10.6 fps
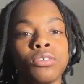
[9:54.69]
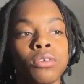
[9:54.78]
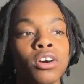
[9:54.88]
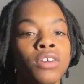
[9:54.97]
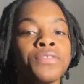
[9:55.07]
you
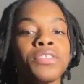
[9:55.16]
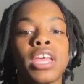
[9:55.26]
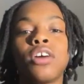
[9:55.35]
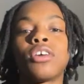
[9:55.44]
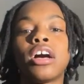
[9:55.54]
are,
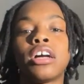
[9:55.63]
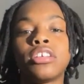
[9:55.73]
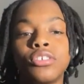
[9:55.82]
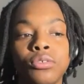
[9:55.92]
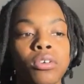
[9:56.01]
how
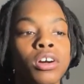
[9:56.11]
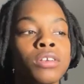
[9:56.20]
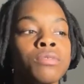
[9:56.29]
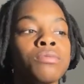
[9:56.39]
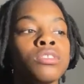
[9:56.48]
kind you are.